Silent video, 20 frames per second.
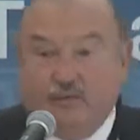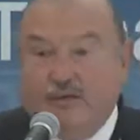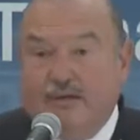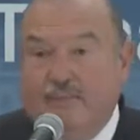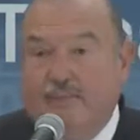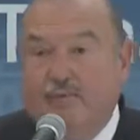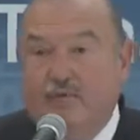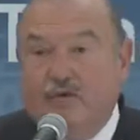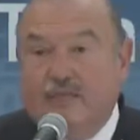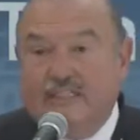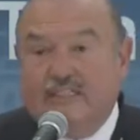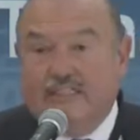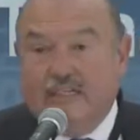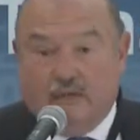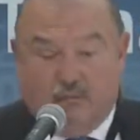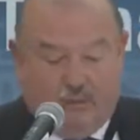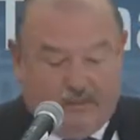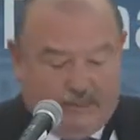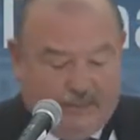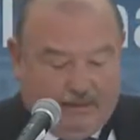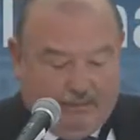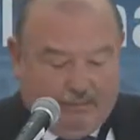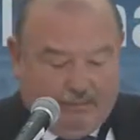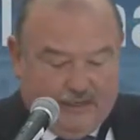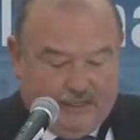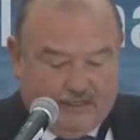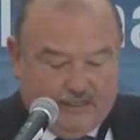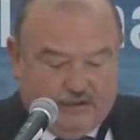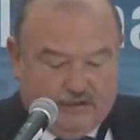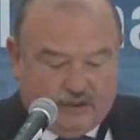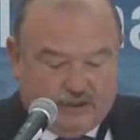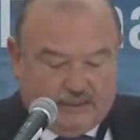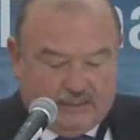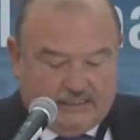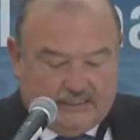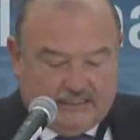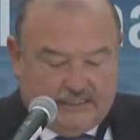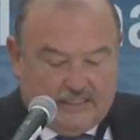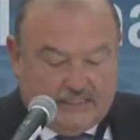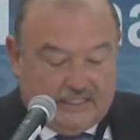waste bins under the
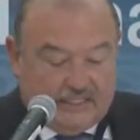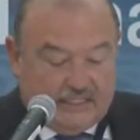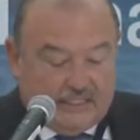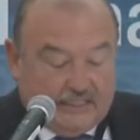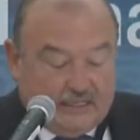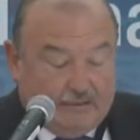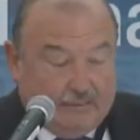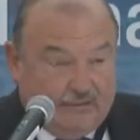sidewalks,